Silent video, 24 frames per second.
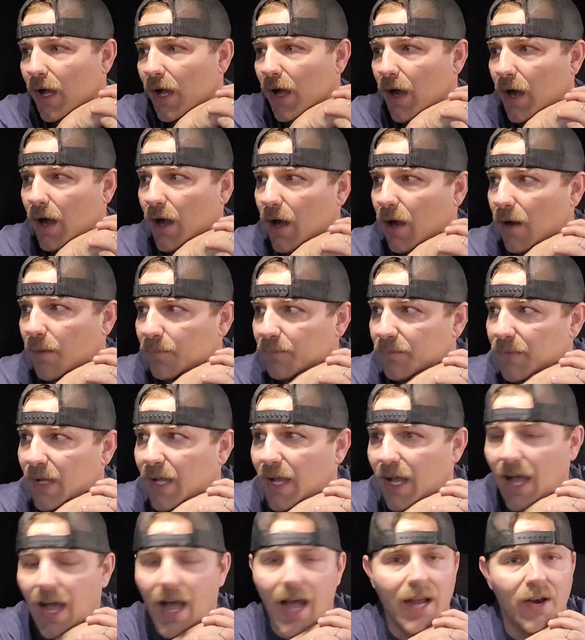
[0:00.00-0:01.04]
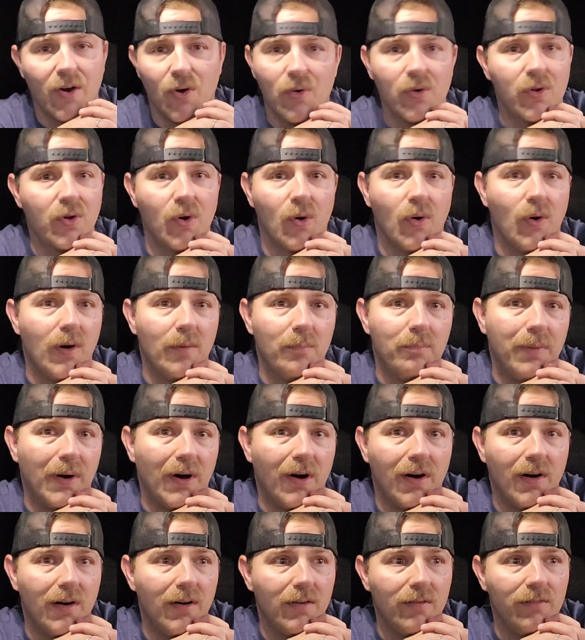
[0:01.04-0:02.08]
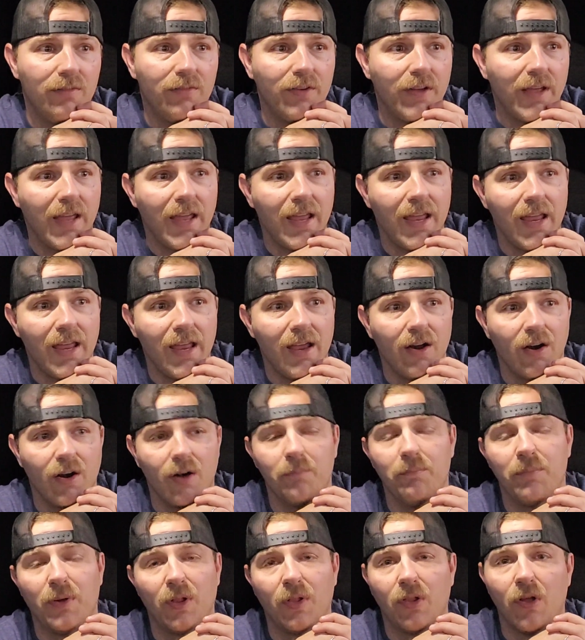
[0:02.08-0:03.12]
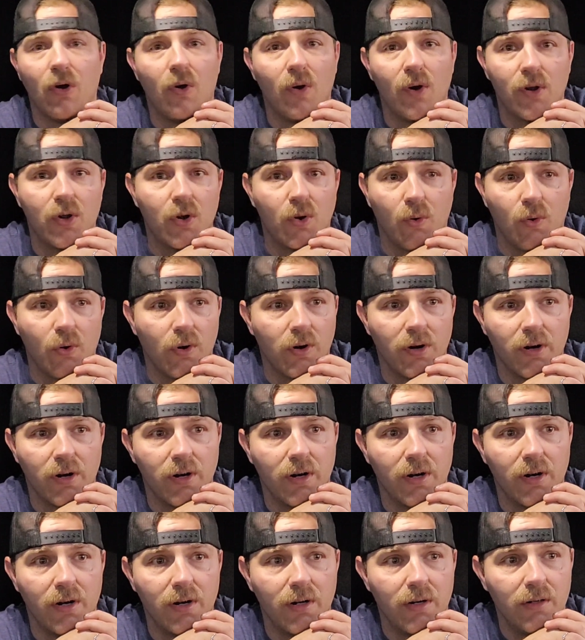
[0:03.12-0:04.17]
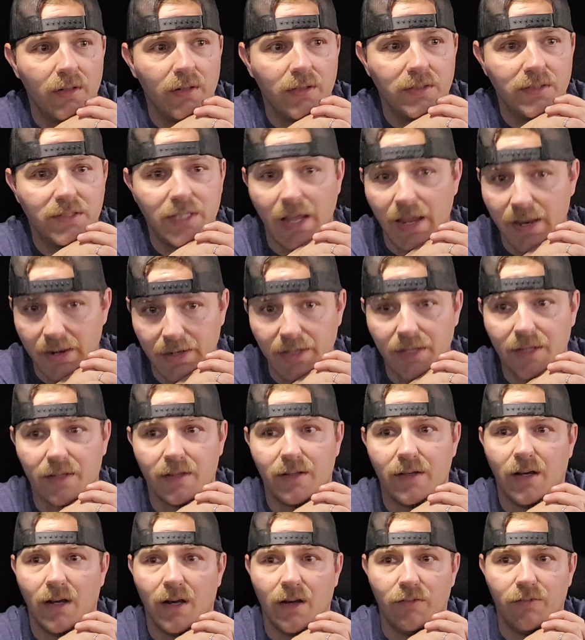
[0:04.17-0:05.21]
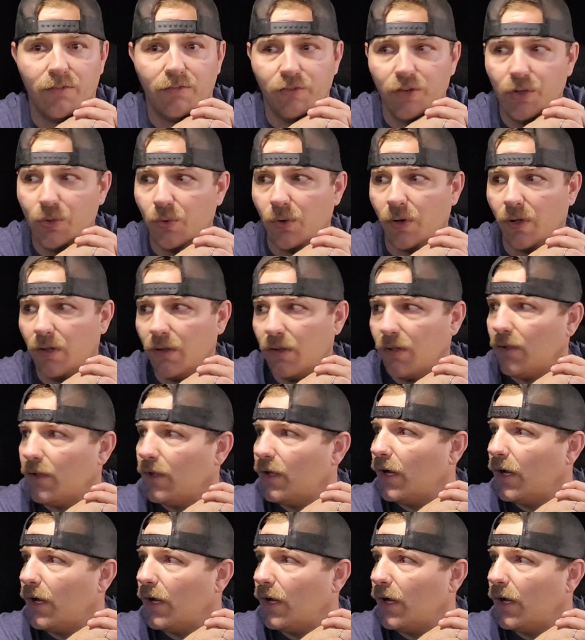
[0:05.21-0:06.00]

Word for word: Um, I don't go above a or below a quarter tank of fuel.